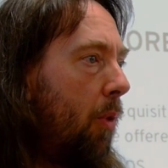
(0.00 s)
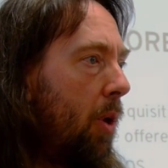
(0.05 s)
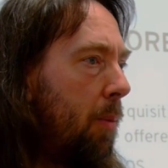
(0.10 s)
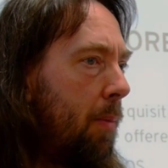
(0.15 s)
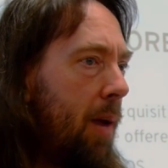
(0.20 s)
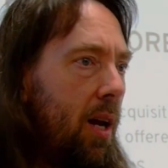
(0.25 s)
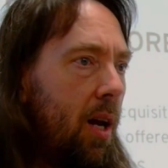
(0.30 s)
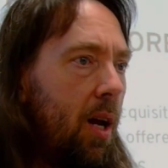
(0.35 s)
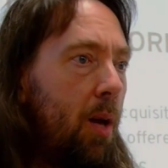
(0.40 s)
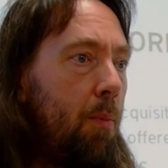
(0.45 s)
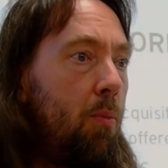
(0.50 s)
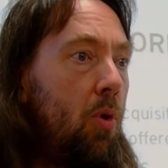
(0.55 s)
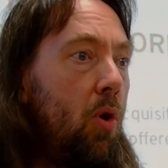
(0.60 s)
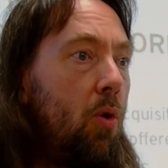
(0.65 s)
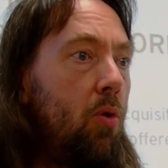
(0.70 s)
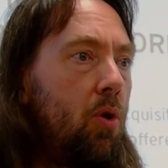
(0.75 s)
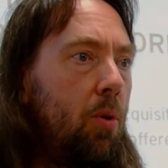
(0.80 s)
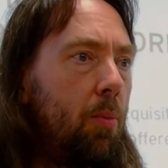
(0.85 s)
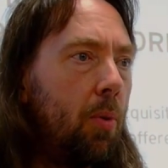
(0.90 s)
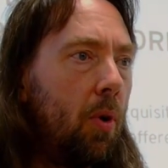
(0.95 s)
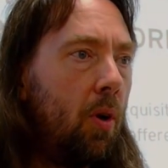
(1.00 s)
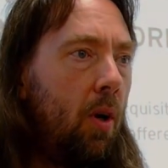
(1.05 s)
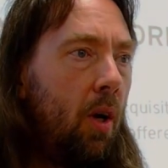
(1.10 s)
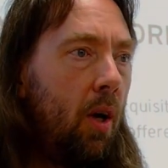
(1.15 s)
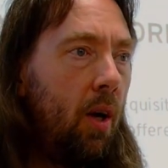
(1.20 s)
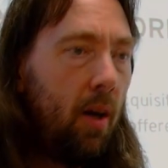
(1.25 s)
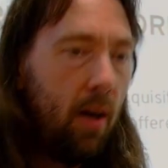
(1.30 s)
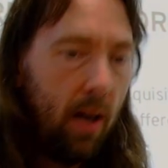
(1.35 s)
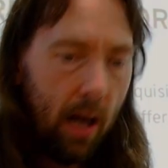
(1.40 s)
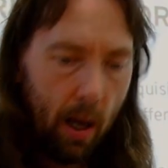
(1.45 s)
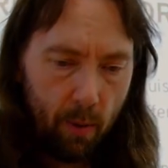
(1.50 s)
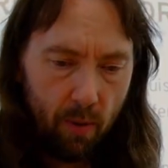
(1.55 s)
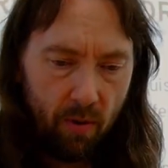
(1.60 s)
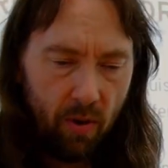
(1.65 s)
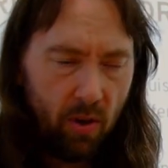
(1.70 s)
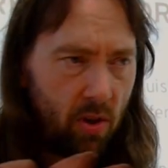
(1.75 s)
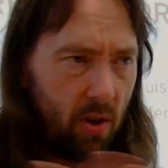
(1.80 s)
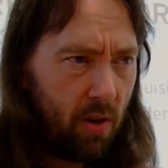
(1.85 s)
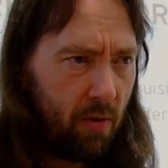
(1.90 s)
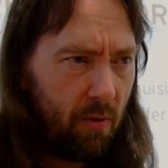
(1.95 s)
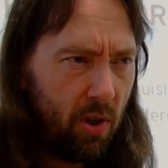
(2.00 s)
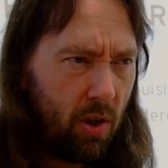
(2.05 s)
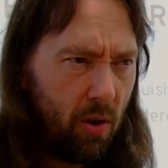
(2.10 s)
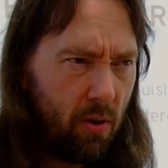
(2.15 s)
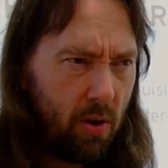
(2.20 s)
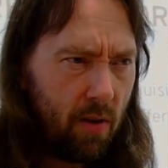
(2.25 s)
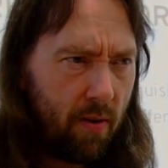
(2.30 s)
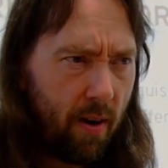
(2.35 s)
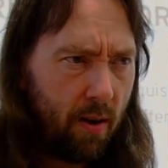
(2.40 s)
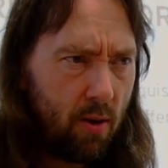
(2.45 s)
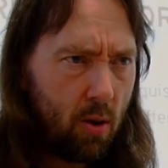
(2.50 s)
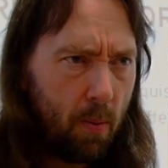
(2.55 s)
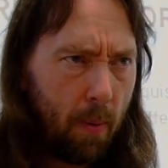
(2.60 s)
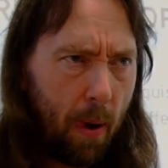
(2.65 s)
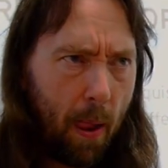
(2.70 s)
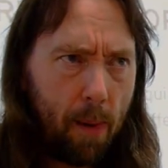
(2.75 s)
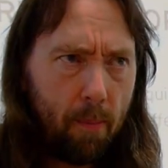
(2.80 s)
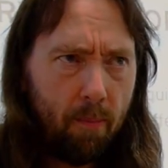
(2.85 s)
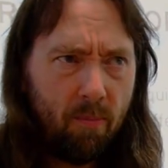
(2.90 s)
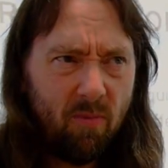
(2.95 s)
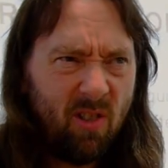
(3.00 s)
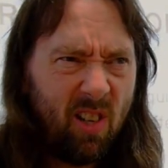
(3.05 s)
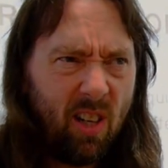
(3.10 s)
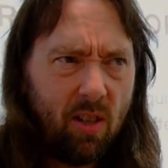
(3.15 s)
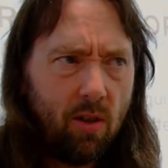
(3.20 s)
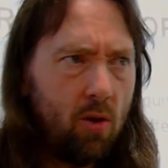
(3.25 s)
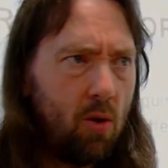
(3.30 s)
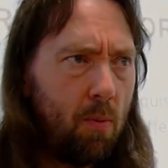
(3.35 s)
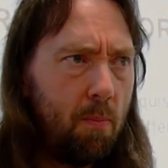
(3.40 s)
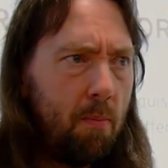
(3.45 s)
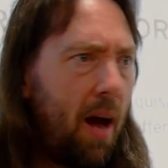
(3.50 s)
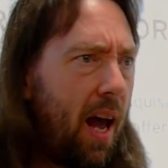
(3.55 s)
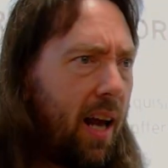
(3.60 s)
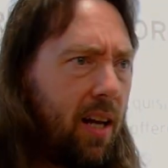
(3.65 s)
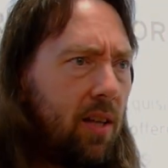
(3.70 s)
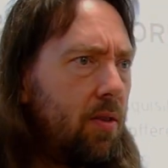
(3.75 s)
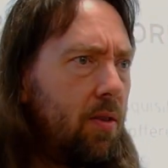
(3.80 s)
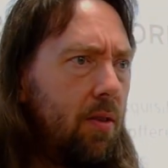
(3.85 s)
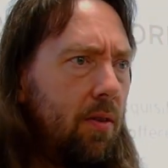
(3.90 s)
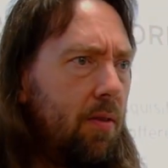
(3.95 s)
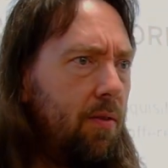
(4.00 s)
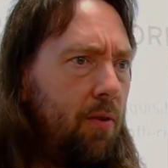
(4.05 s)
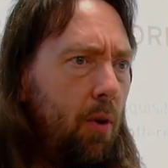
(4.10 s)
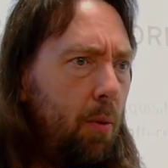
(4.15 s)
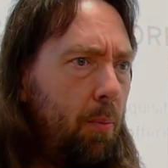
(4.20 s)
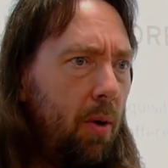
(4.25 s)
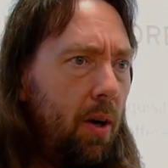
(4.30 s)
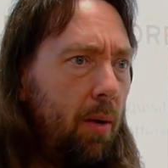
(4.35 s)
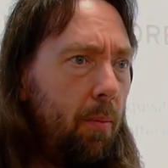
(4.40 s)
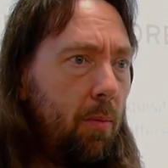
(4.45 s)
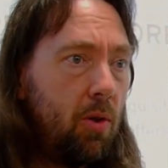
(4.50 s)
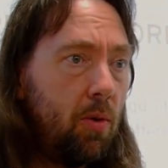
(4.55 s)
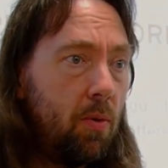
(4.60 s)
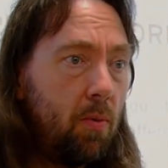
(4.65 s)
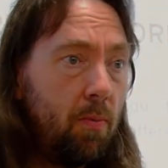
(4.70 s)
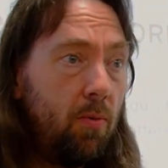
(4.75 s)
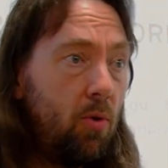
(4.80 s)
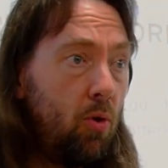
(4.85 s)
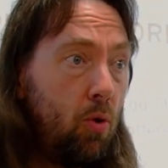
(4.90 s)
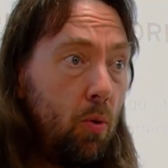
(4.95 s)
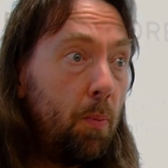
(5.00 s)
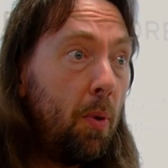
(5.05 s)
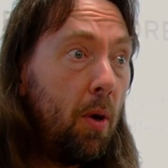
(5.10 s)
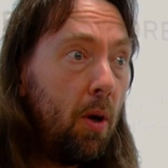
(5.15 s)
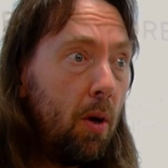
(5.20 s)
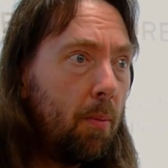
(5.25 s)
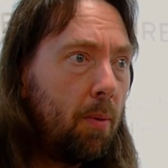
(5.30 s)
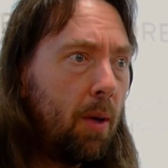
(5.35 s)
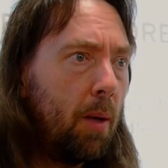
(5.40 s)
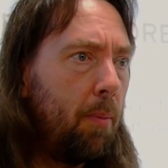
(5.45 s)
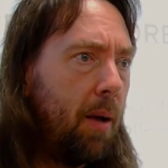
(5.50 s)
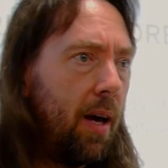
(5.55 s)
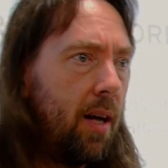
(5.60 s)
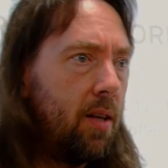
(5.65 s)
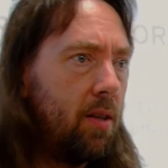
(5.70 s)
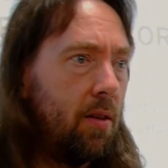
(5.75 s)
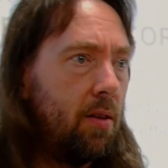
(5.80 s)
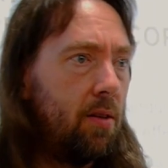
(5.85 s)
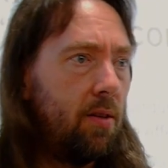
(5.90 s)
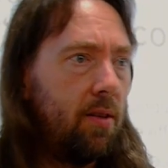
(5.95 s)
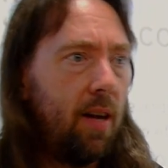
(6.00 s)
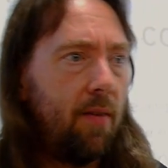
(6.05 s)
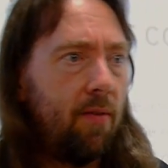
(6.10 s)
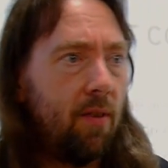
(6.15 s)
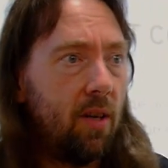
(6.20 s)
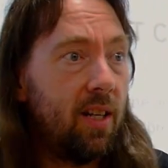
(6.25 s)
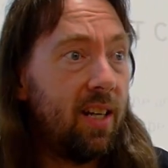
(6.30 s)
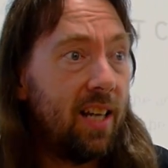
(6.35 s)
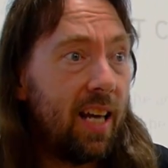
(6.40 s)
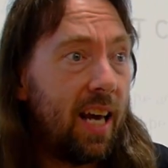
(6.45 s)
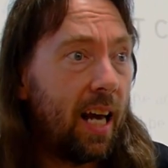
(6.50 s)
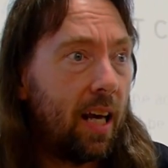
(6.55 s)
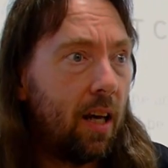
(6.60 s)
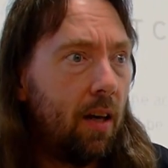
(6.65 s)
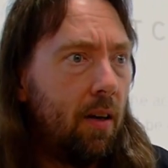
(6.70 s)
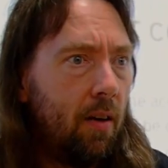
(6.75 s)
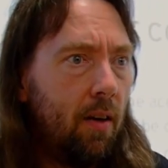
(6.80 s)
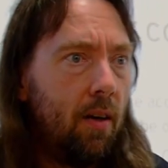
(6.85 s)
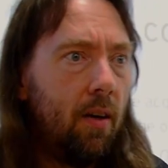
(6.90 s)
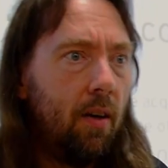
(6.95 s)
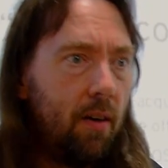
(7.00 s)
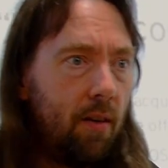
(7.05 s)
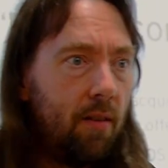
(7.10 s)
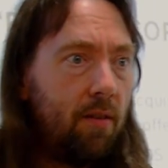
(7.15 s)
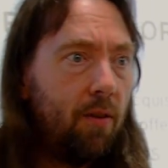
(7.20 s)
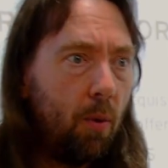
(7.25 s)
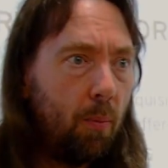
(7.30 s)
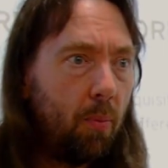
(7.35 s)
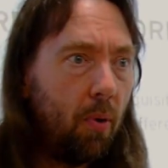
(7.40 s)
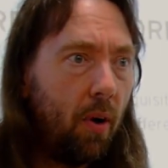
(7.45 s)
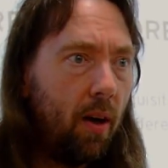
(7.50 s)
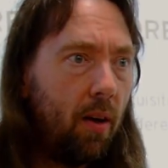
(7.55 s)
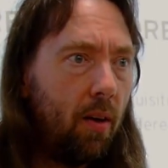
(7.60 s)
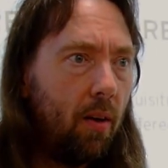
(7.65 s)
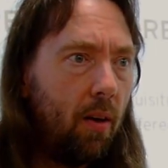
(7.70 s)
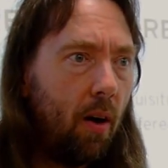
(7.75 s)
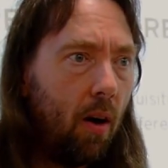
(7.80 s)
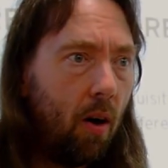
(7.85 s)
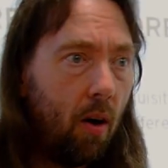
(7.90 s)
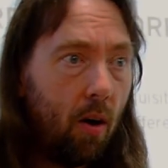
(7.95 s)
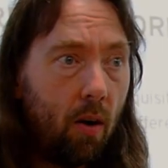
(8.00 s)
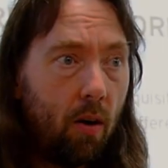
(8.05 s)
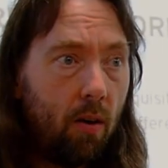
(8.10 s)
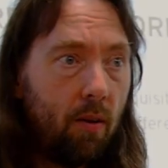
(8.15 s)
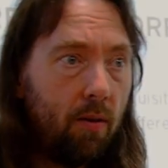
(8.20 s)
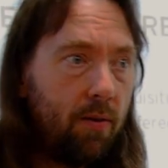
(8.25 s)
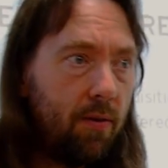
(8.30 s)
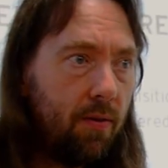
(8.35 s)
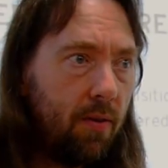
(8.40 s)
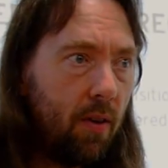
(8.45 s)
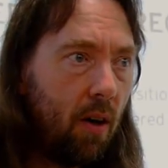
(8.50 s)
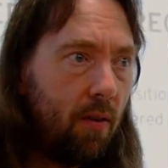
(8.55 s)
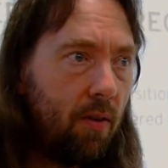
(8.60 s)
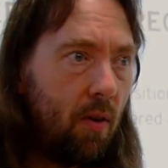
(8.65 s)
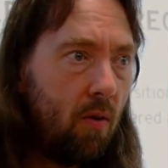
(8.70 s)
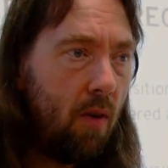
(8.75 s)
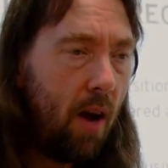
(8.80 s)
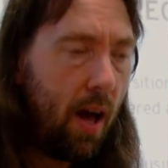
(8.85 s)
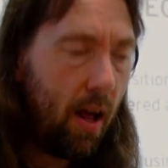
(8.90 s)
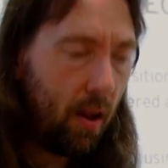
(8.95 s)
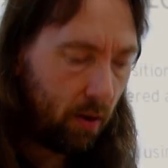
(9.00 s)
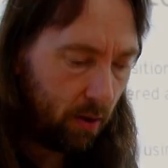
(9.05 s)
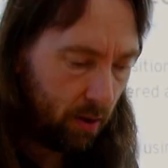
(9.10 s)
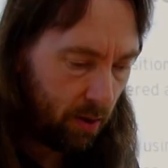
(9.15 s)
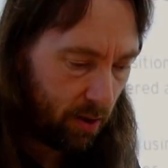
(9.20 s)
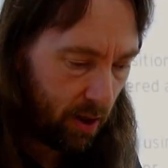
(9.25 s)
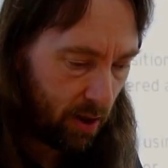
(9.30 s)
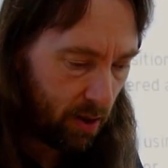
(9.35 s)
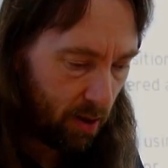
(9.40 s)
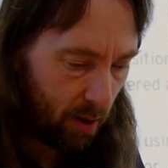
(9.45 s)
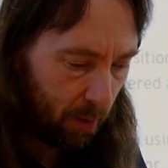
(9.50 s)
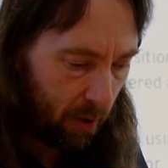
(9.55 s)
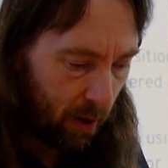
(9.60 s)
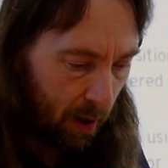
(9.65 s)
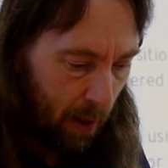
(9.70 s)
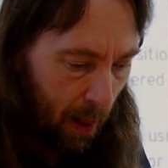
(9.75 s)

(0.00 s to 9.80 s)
We made it immutable. And we reduced it down to around 600 megs footprint, which was superb compared to the 7 gig footprint of a RHEL system.